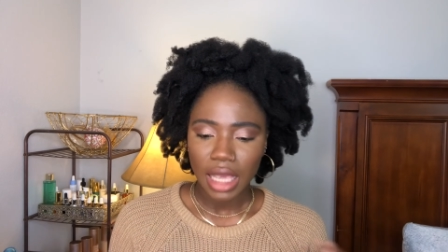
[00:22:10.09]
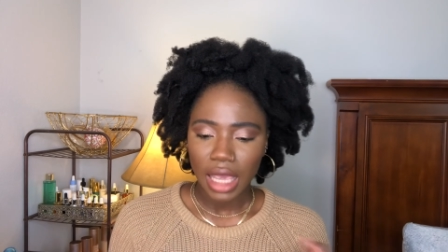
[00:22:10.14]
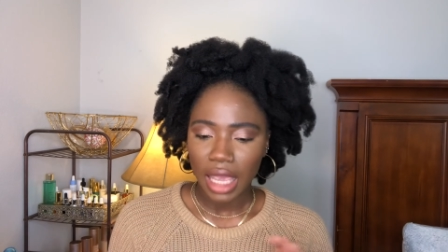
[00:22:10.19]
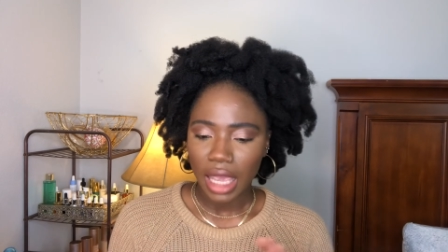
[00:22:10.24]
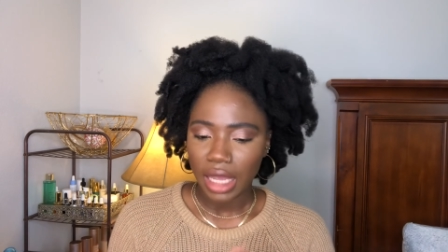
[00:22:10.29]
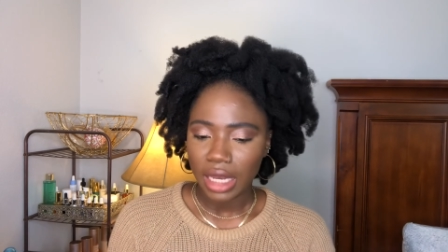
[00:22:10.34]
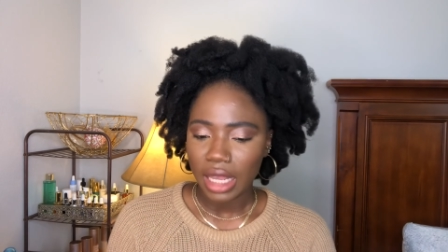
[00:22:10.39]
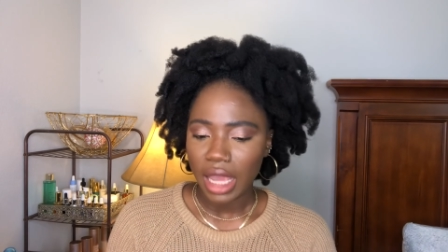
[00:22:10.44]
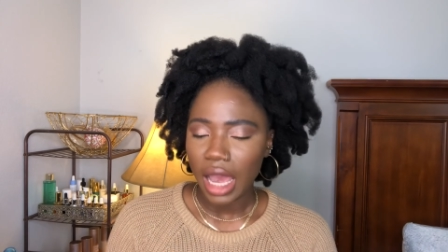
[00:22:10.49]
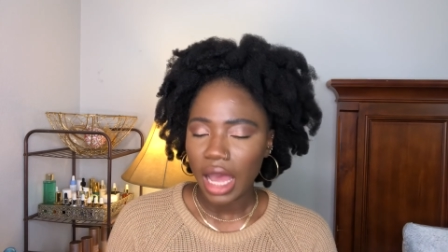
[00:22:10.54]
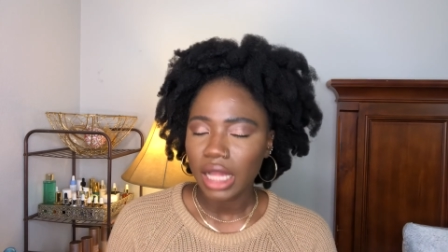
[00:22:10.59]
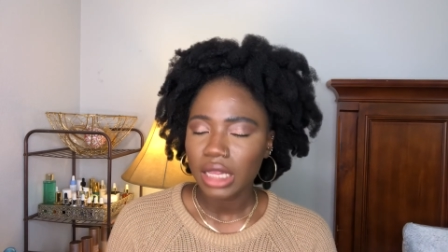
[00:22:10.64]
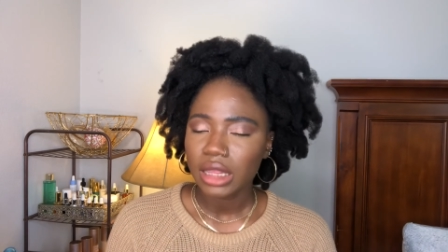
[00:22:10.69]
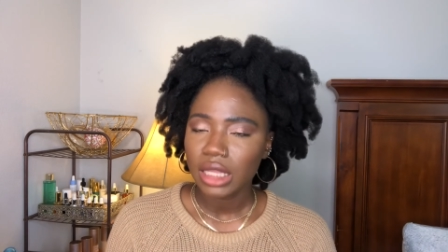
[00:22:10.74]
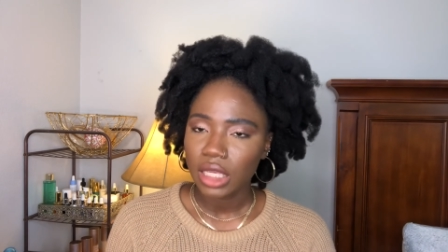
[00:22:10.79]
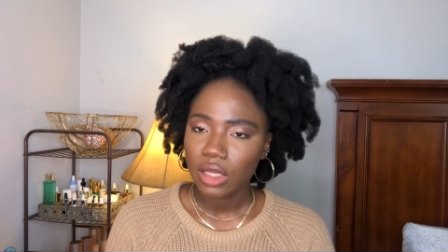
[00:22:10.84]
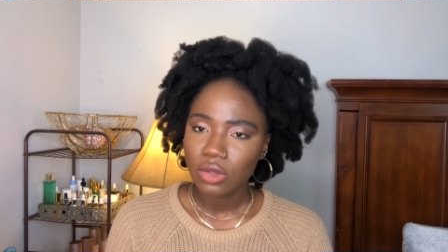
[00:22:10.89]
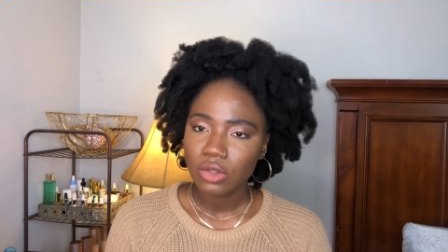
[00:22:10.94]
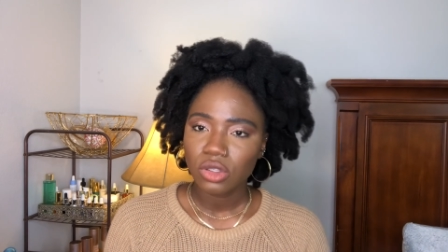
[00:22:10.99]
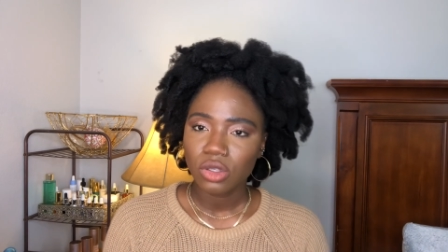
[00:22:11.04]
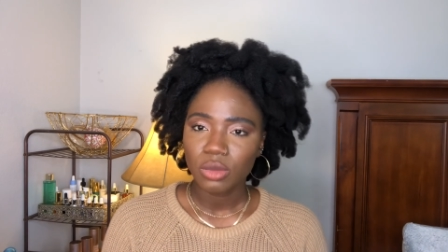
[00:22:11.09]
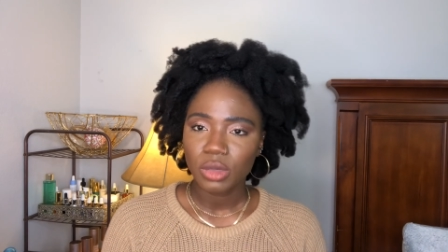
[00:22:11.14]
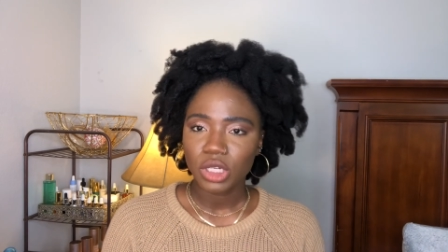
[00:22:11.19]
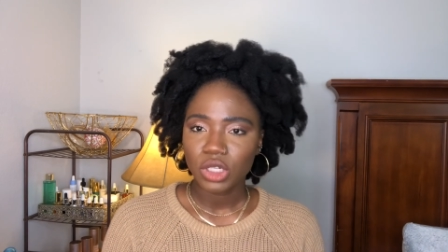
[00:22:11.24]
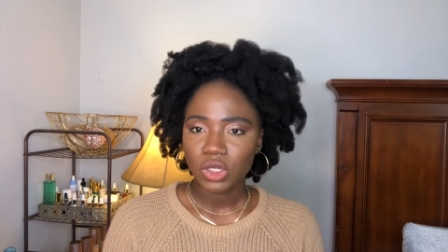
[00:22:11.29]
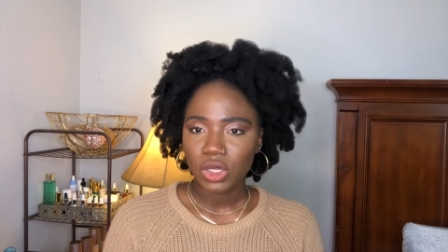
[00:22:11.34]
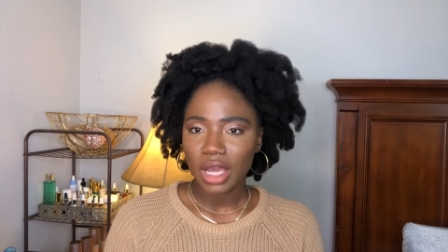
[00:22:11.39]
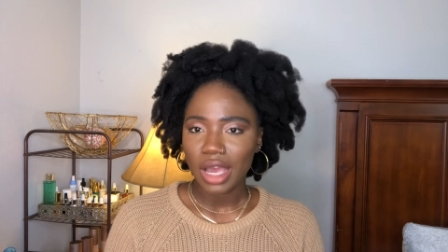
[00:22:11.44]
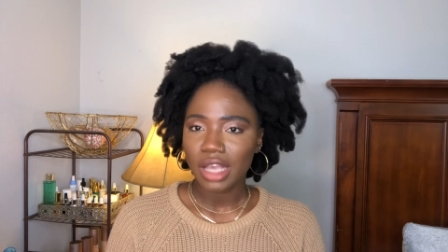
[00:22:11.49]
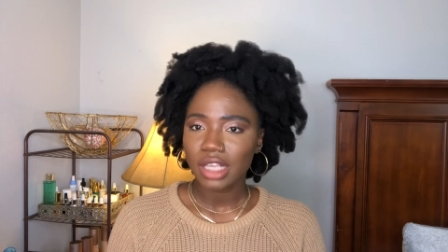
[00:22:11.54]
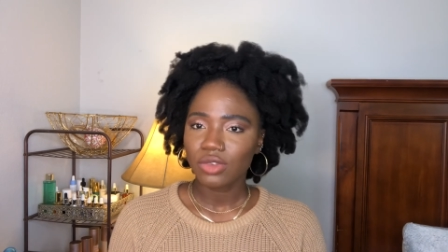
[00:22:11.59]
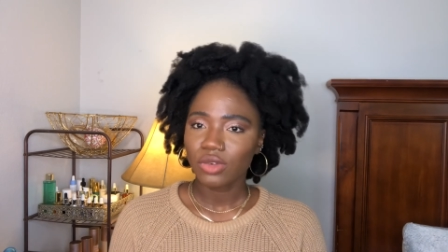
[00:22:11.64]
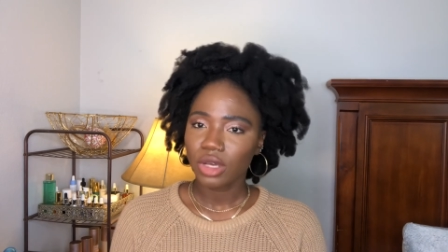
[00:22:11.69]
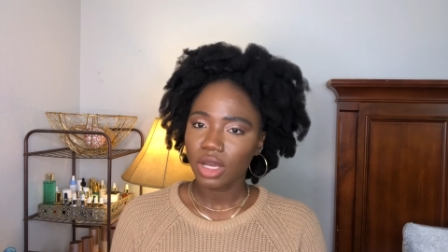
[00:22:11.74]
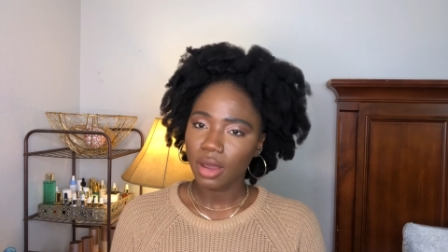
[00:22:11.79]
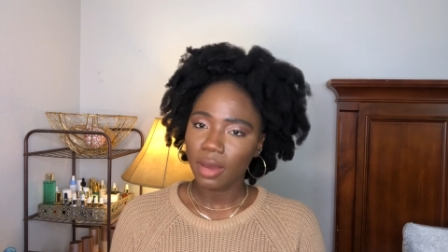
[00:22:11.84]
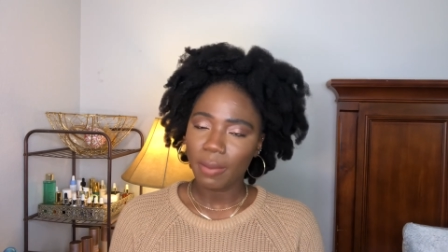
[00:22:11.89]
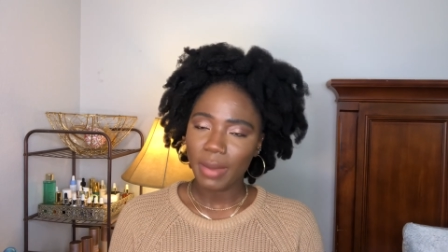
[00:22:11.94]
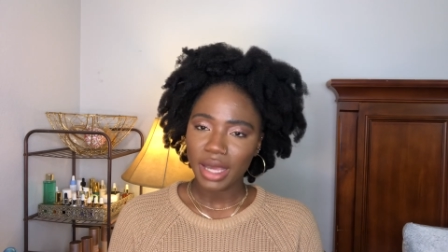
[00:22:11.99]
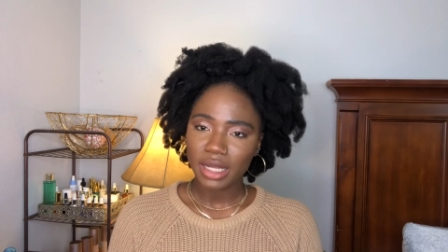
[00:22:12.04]
And yeah, thank you so much you guys for
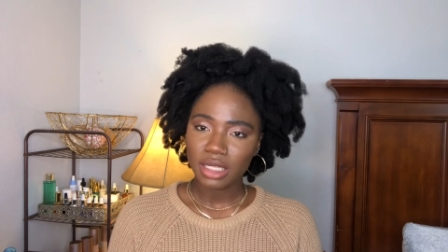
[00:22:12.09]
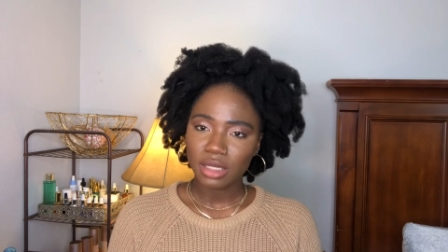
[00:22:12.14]
coming back